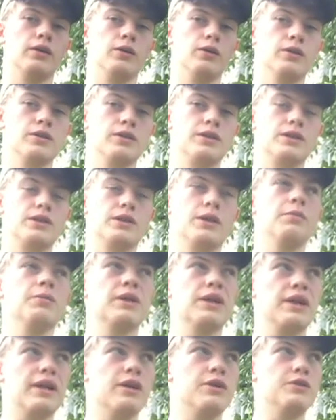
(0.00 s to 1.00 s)

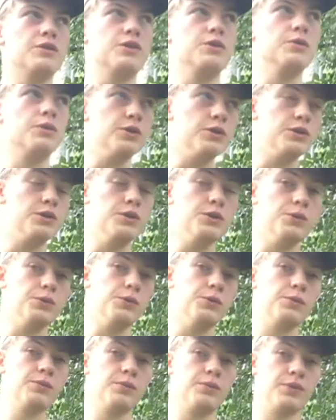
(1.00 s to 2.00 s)
Something else you can
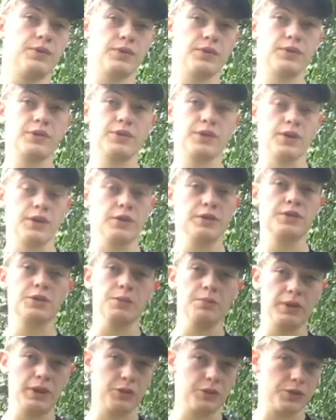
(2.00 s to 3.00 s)
do to also
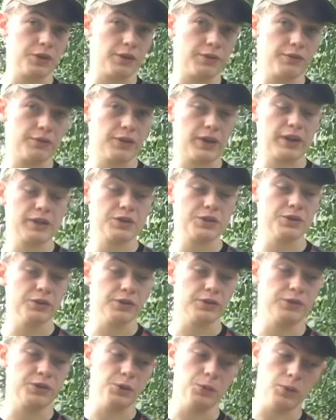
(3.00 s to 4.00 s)
make your shot faster
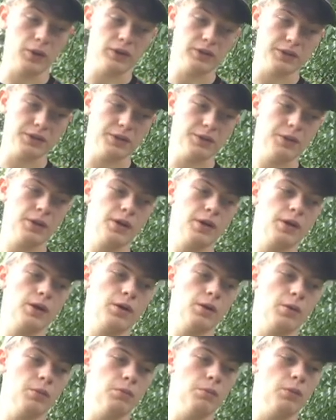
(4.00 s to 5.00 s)
if you wanted,
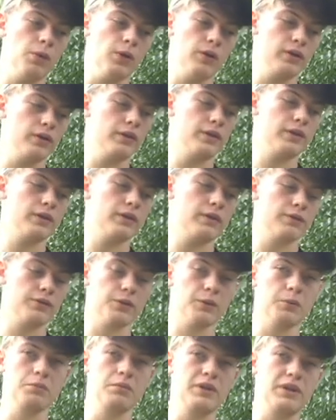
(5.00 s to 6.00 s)
but for
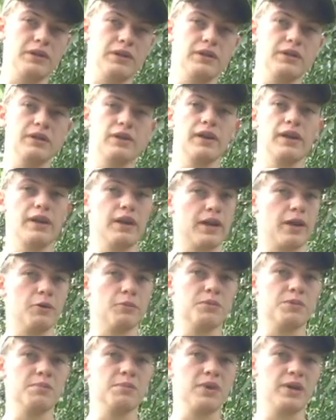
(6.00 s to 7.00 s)
me, it
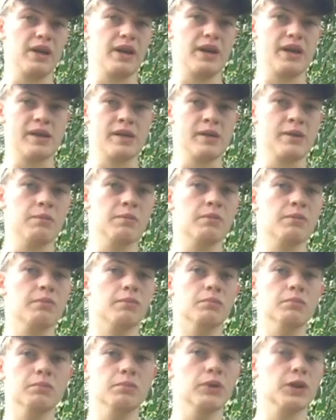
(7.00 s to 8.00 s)
helps me aim
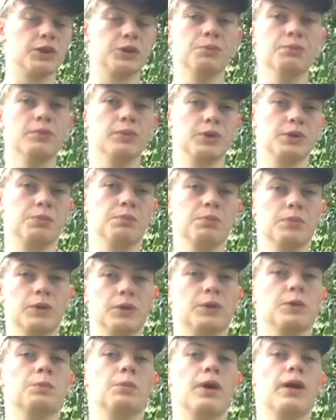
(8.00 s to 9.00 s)
much
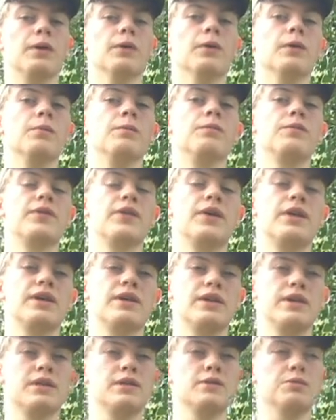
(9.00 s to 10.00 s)
better,
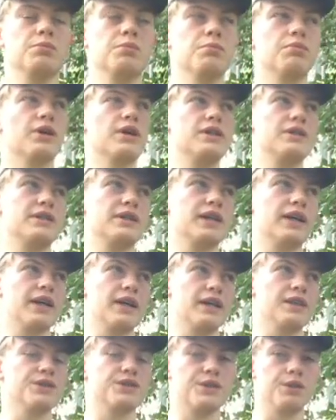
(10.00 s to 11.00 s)
is bracing
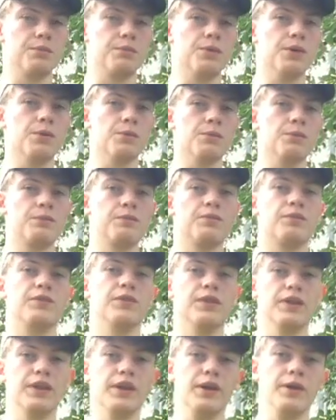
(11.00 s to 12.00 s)
against the bow.
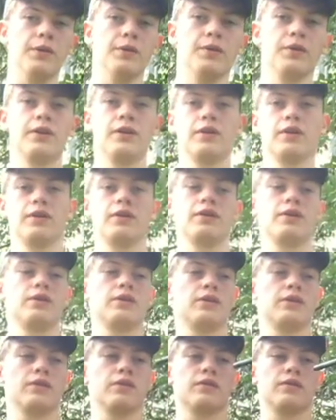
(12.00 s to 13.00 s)

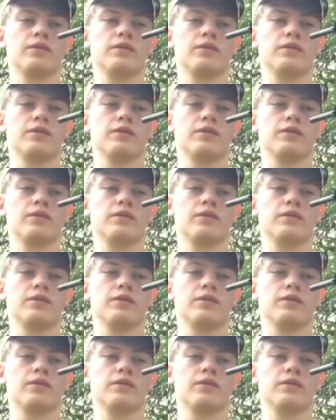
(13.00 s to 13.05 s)
Now,